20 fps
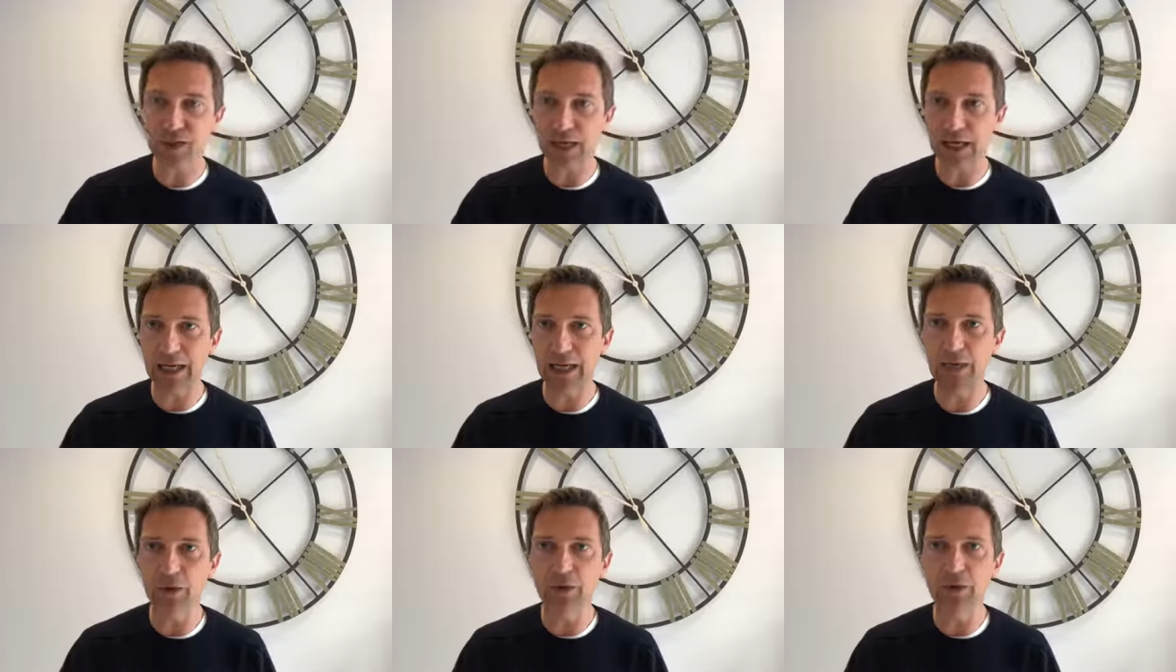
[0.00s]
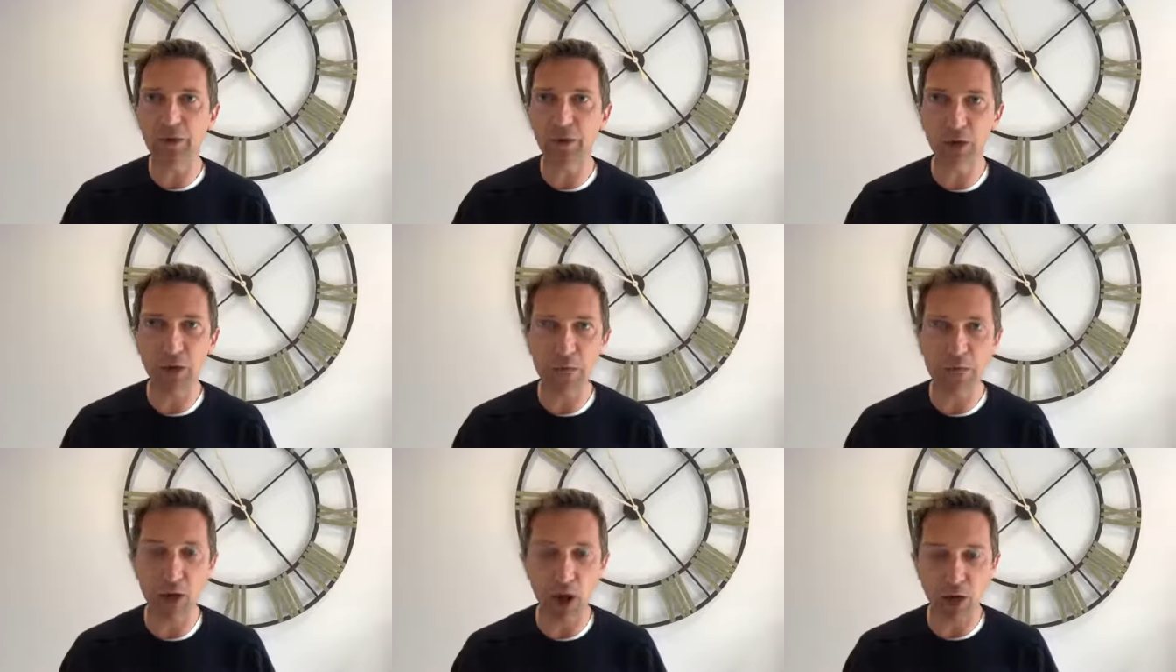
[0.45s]
The Clouds
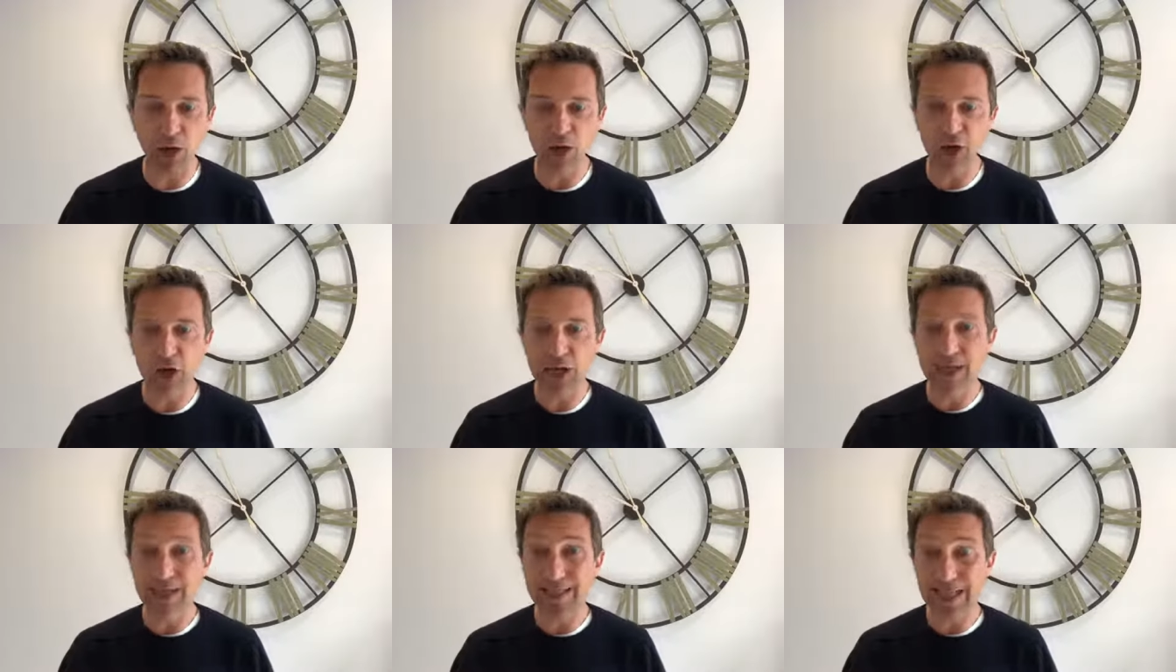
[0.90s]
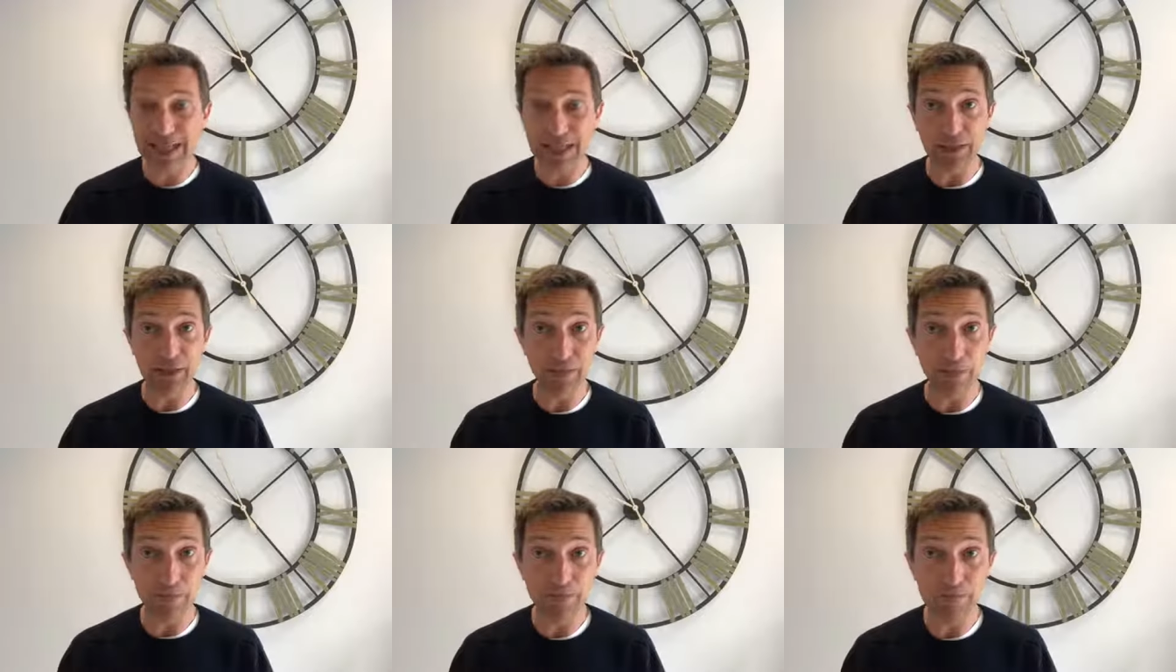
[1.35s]
very much
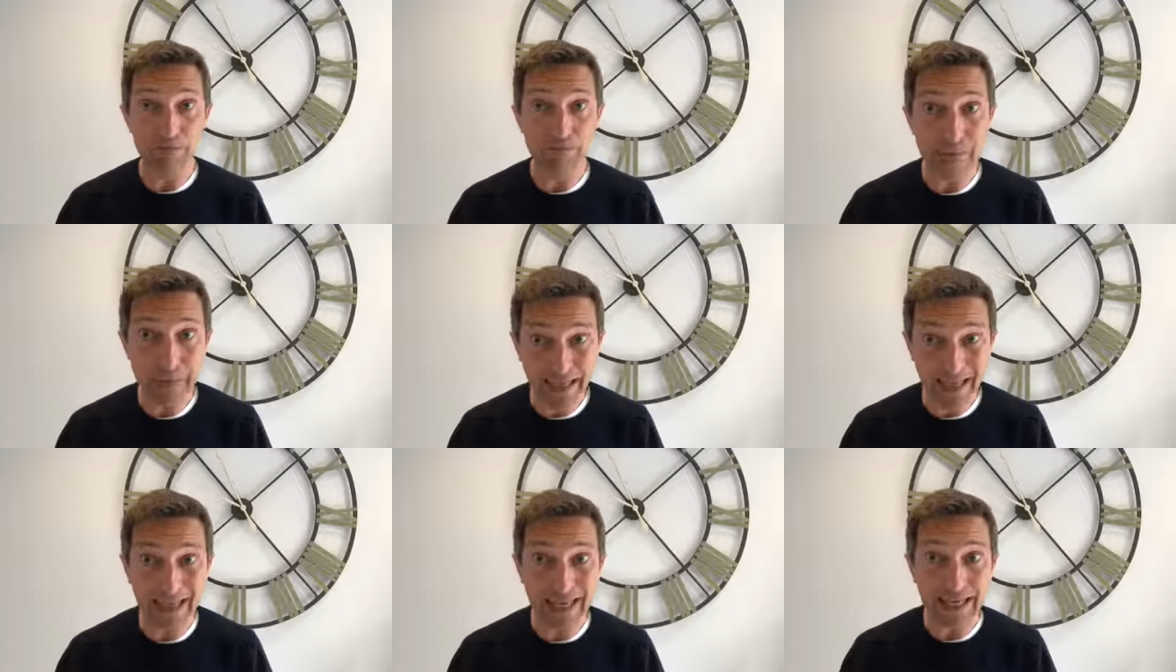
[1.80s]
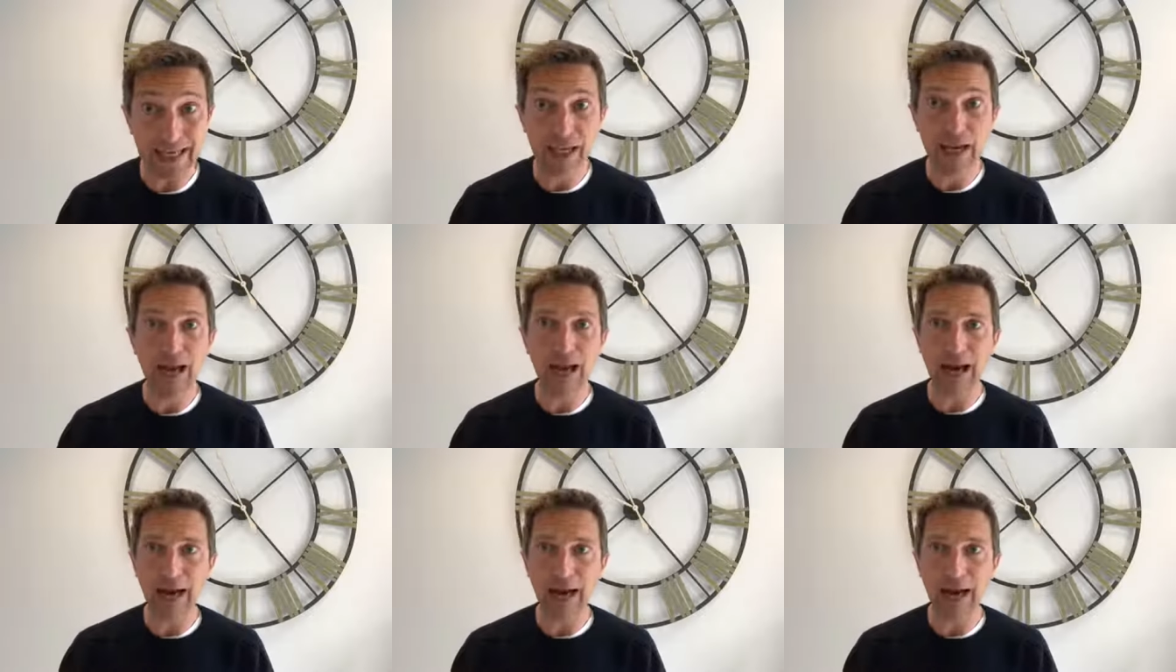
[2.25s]
taking the mickey